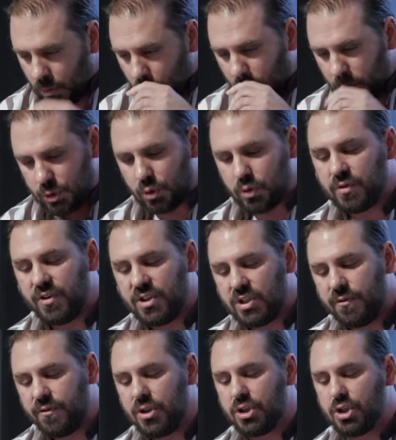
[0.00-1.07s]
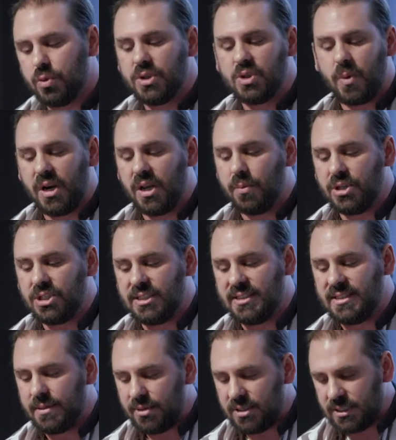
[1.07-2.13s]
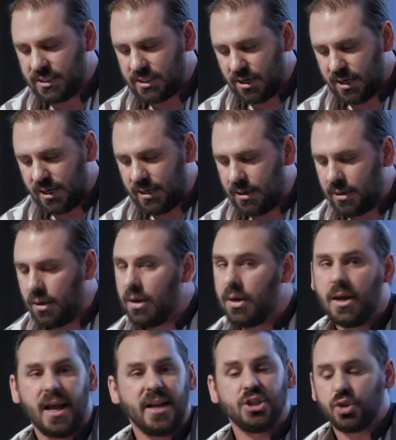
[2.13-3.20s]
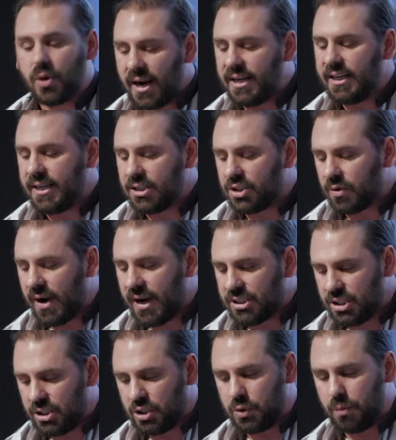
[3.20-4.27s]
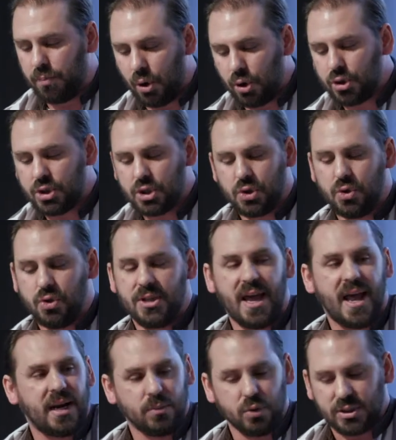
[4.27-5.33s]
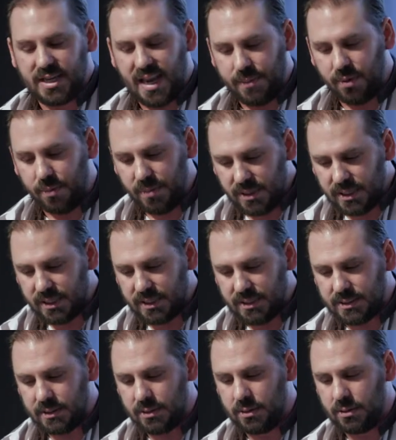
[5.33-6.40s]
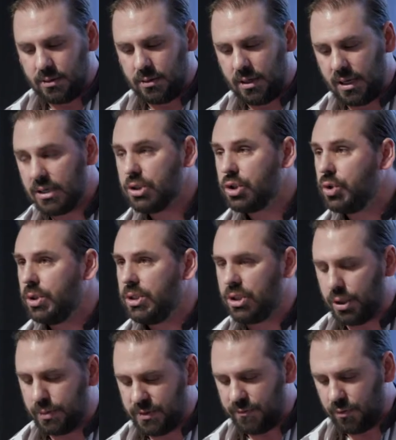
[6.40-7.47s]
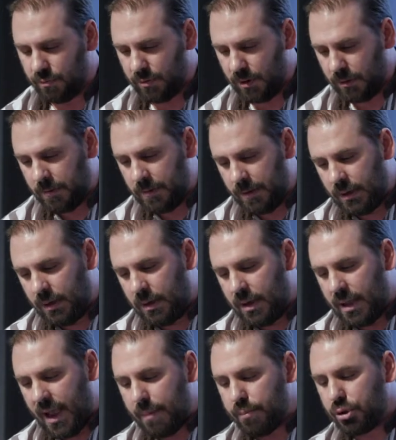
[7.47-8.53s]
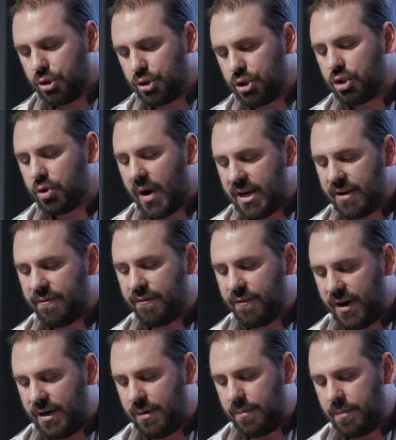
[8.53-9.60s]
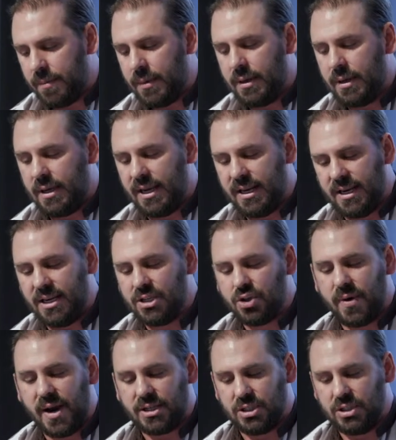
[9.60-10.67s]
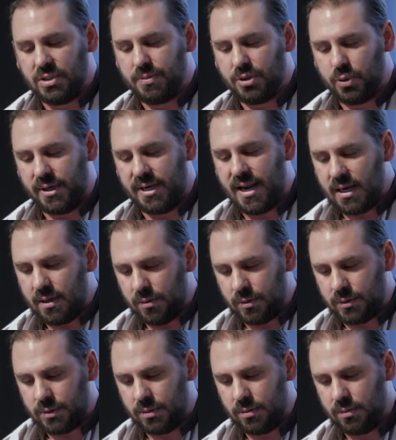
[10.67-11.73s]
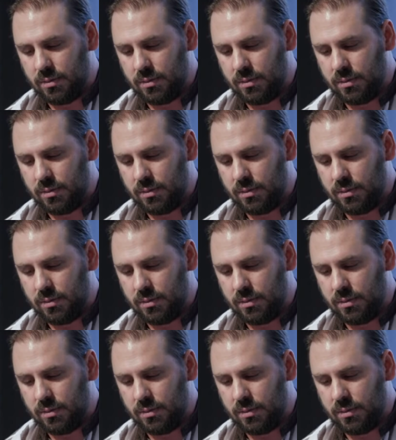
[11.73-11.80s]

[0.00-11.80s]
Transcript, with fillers: Uexküll's vision for the zoo is one in which exhibit design and training interactions both suit the animal's capabilities, understood in terms of umwelt, and produce greater freedom in interactions between animals.